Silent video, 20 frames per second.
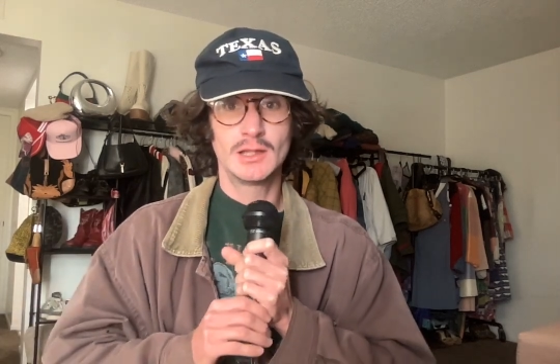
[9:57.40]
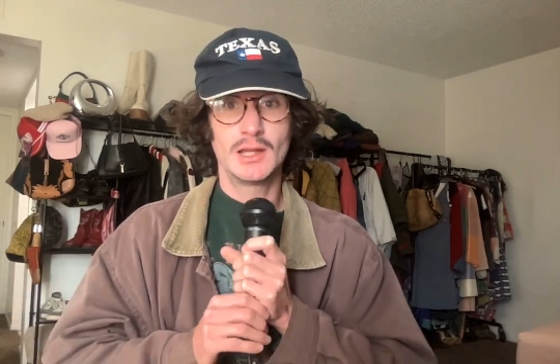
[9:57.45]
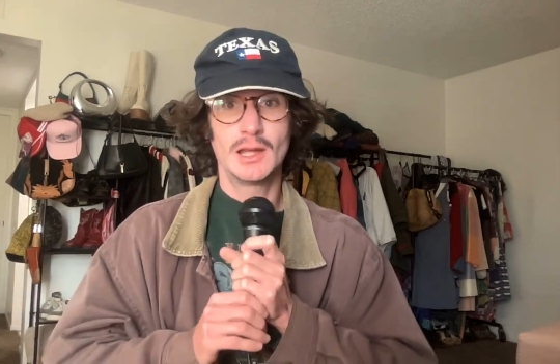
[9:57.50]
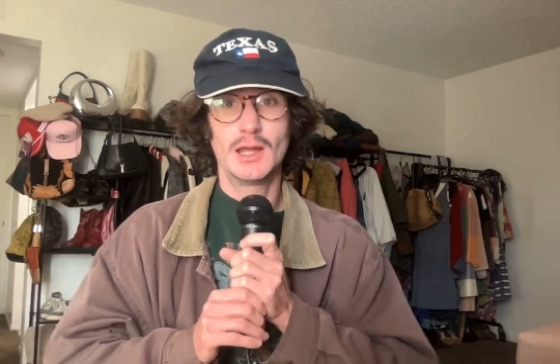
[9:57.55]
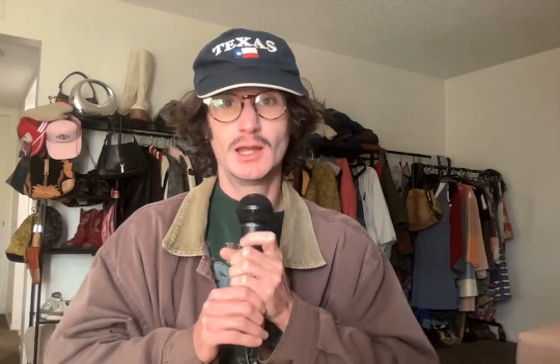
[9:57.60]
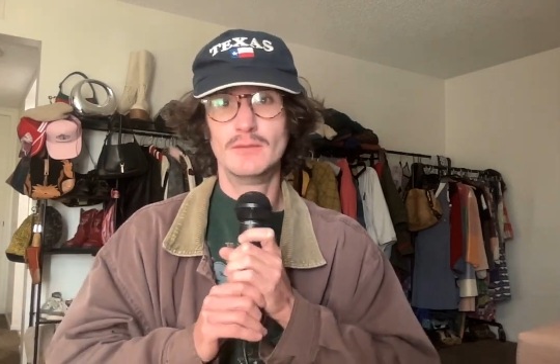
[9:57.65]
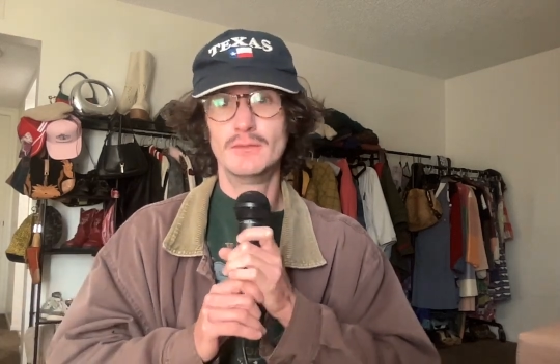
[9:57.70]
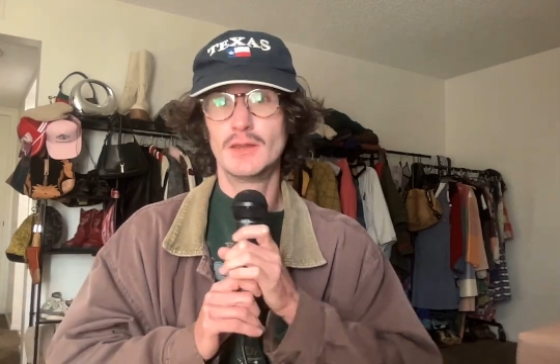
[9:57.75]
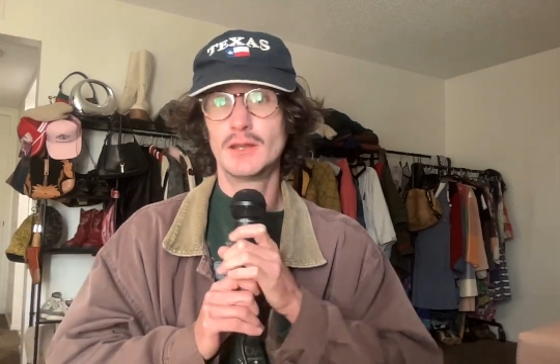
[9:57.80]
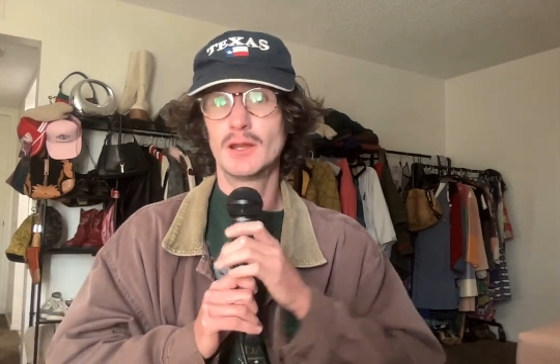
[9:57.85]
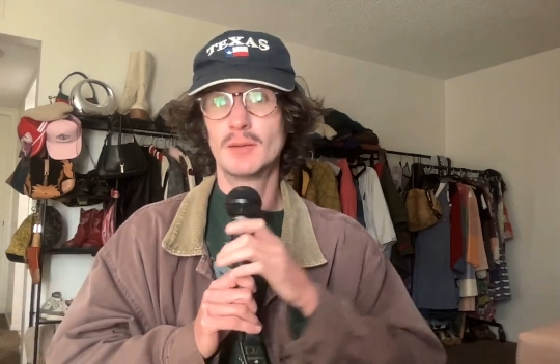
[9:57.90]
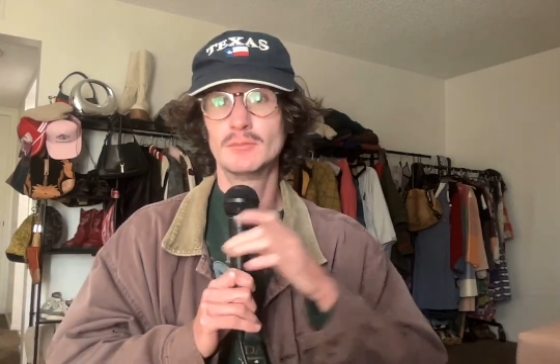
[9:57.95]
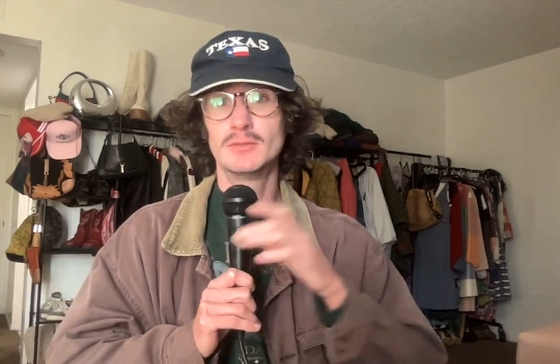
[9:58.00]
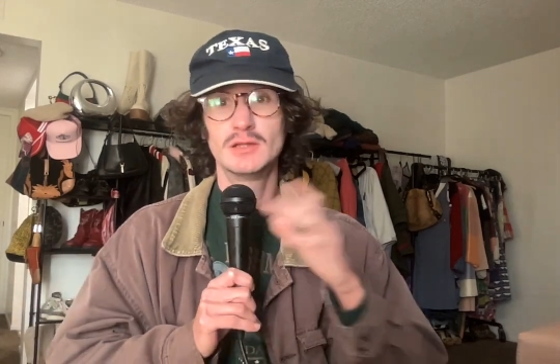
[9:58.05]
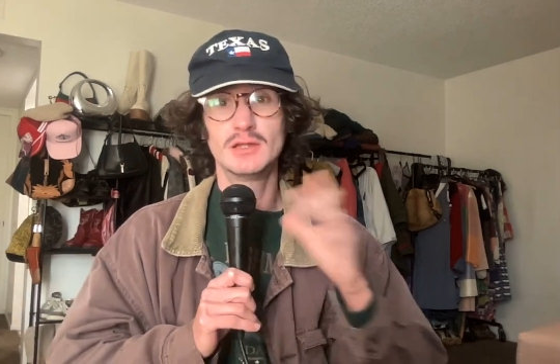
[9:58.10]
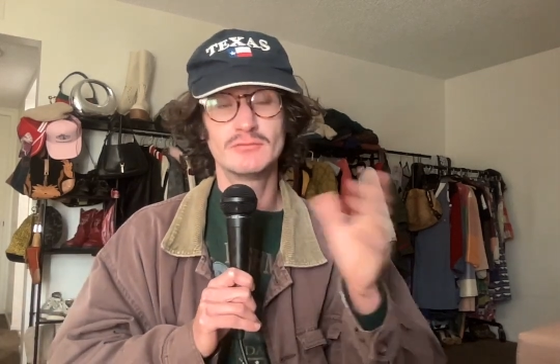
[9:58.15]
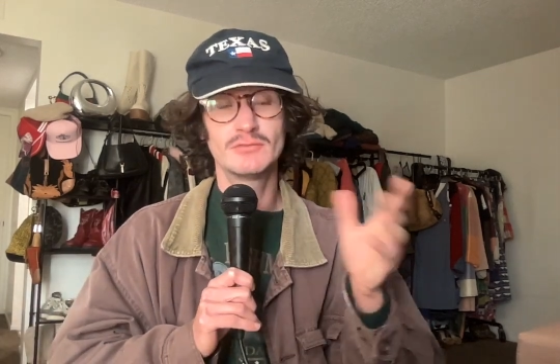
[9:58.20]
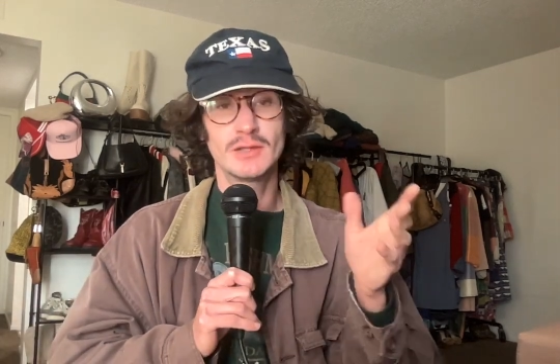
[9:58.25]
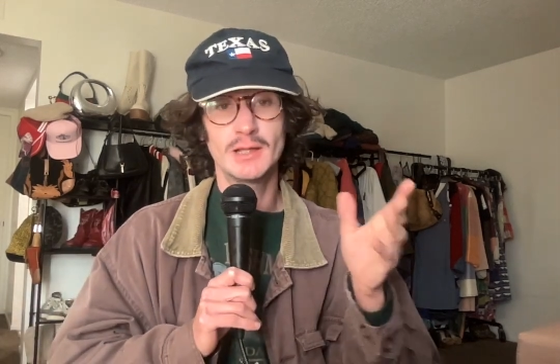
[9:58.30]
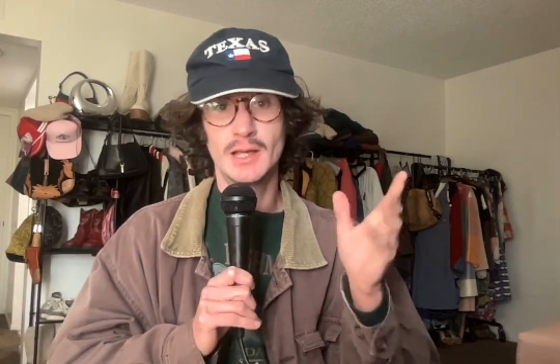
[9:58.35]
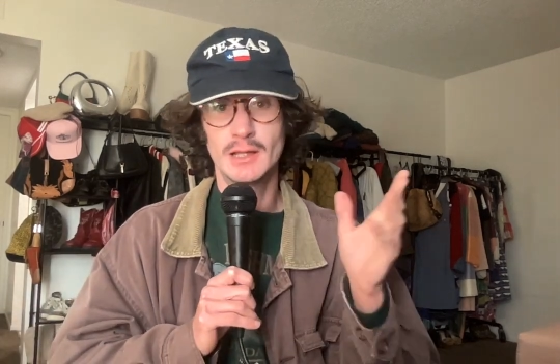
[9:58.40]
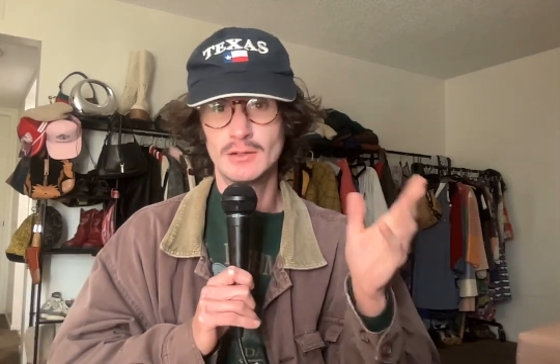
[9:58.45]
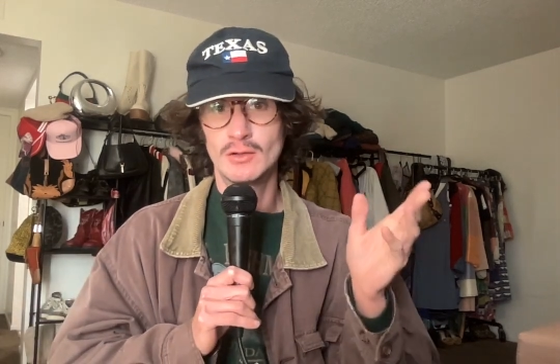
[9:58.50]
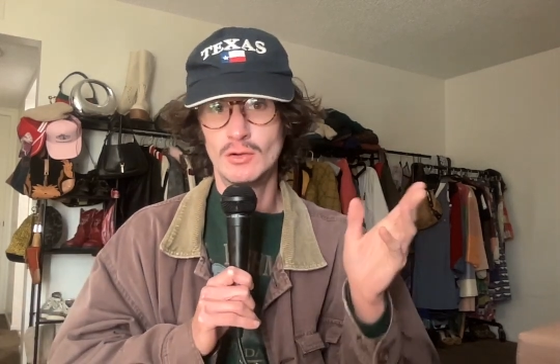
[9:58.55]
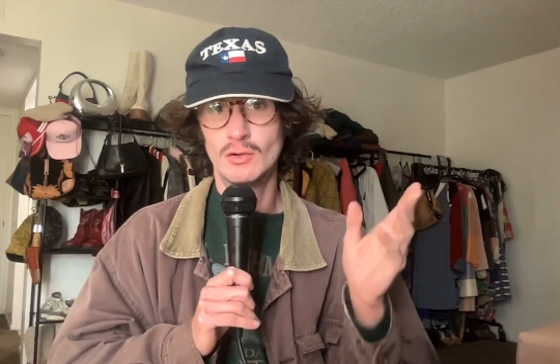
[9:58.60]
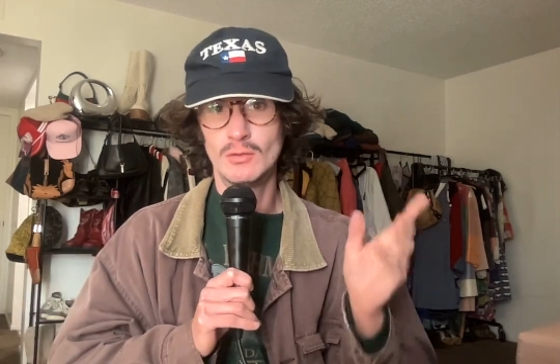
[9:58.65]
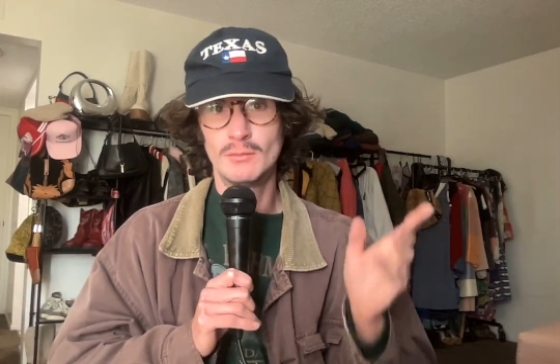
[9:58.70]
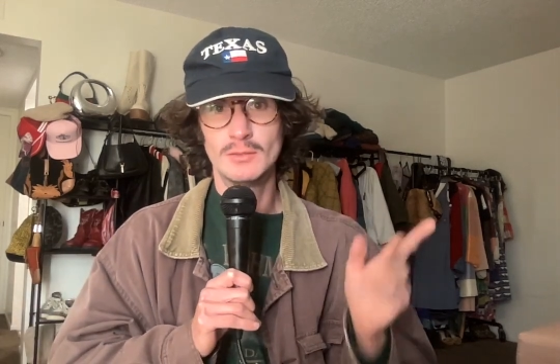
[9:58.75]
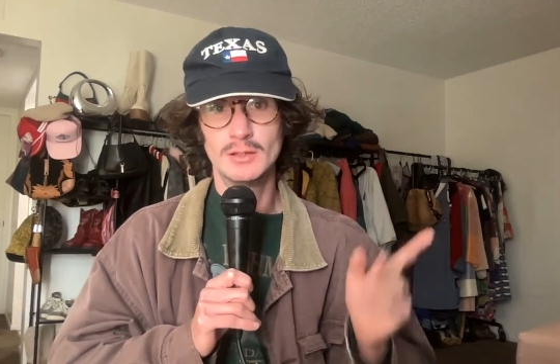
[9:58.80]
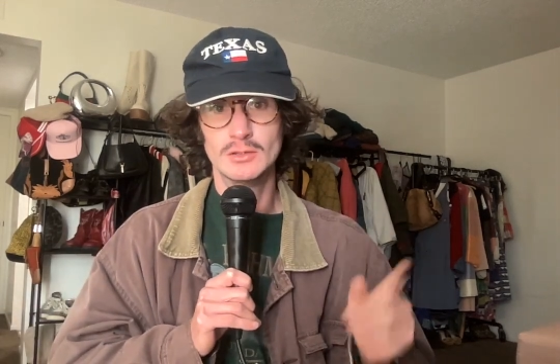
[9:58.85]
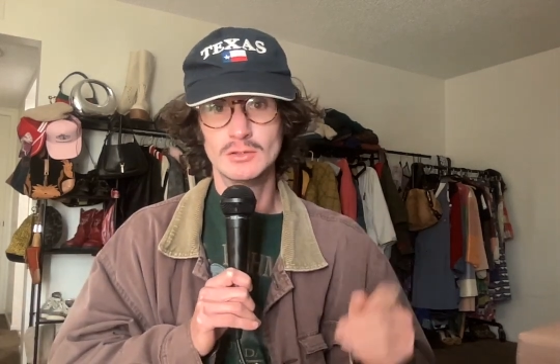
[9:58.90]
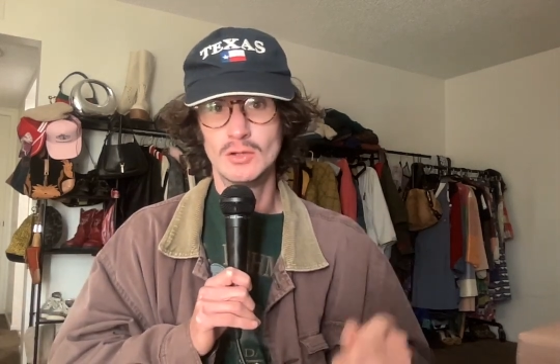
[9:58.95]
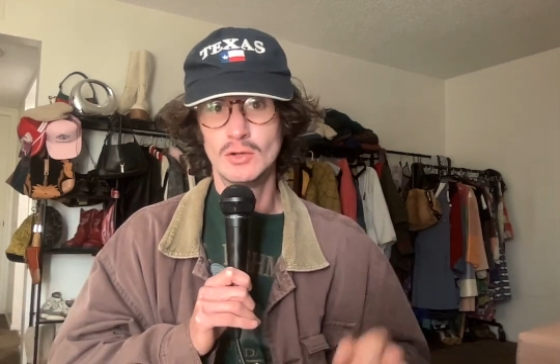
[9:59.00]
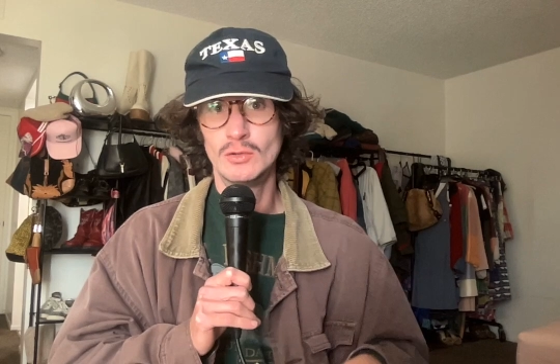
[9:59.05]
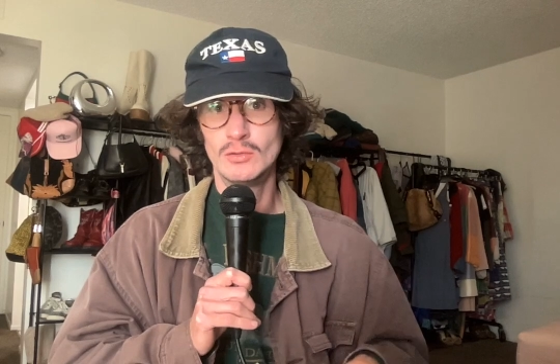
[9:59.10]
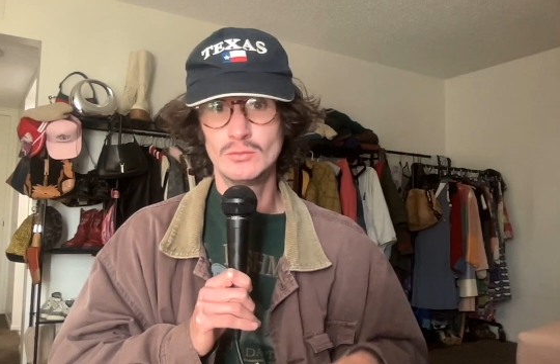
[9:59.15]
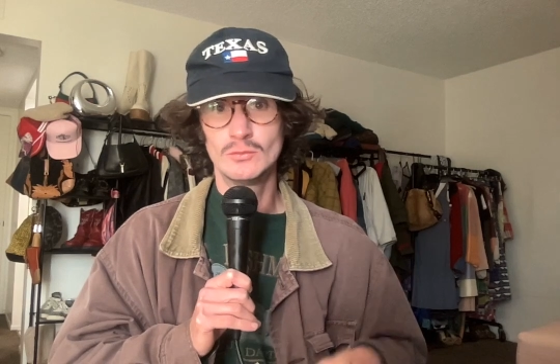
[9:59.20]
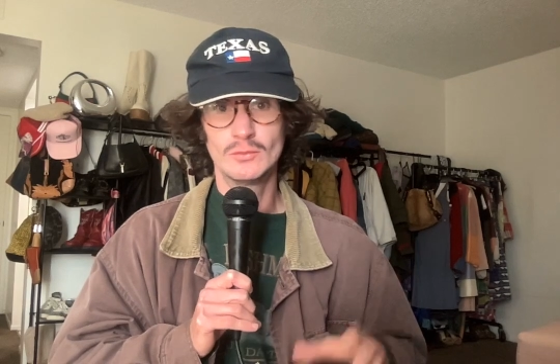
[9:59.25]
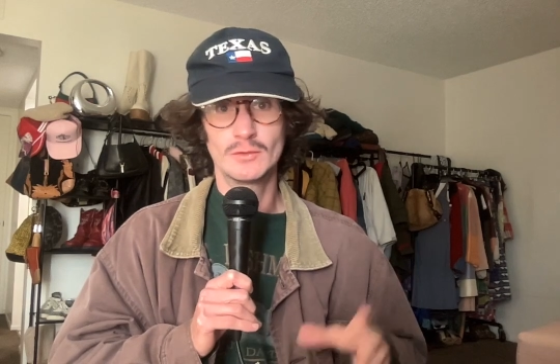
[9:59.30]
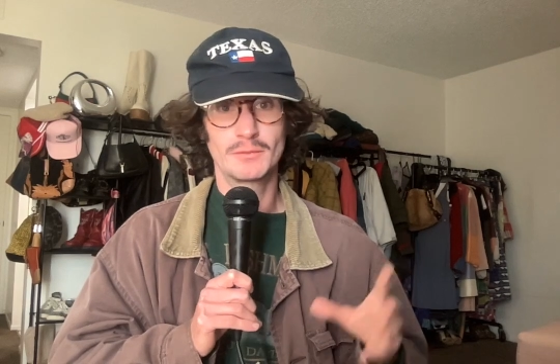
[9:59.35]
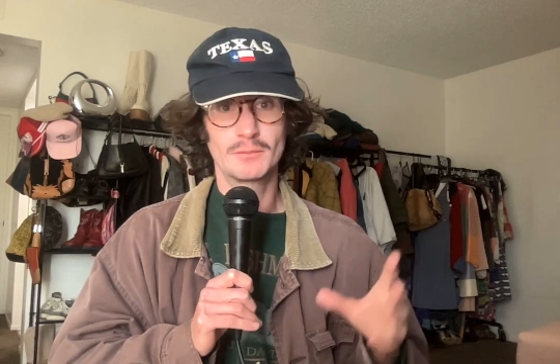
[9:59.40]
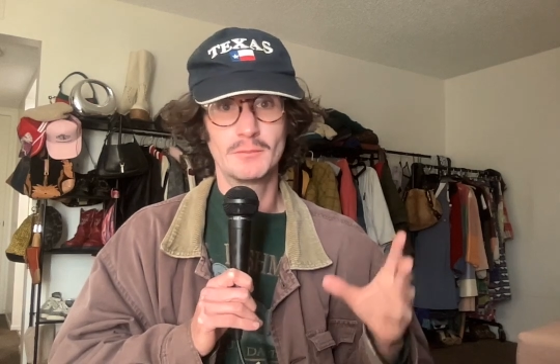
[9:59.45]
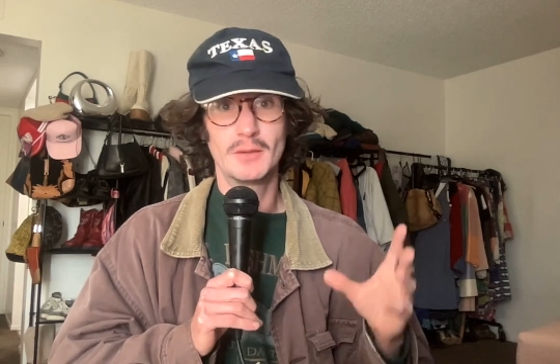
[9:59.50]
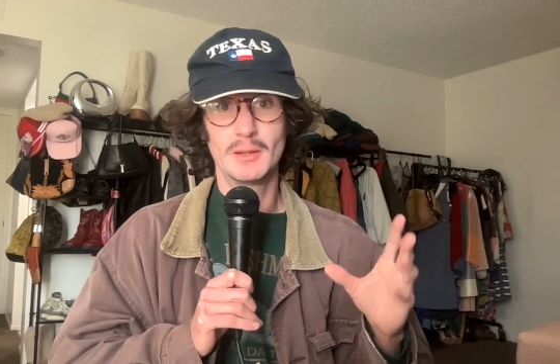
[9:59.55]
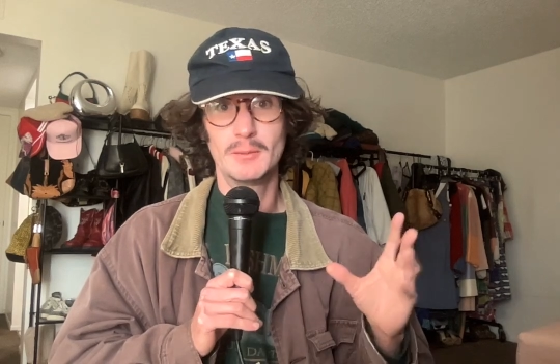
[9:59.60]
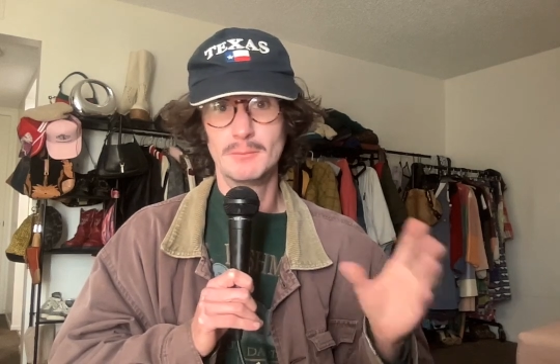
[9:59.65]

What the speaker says: And then I'm living at home alone with my